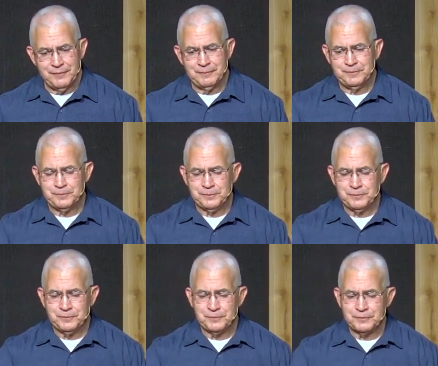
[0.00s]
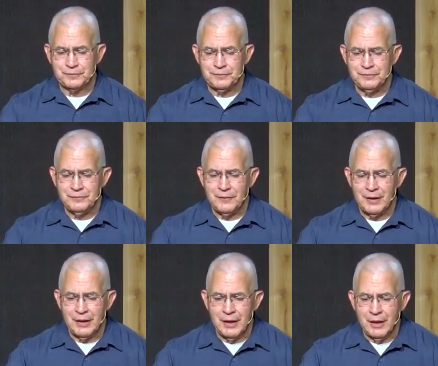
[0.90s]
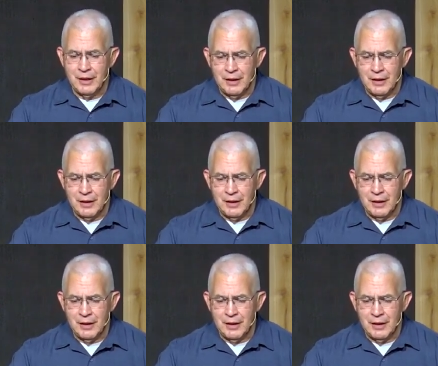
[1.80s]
(silence)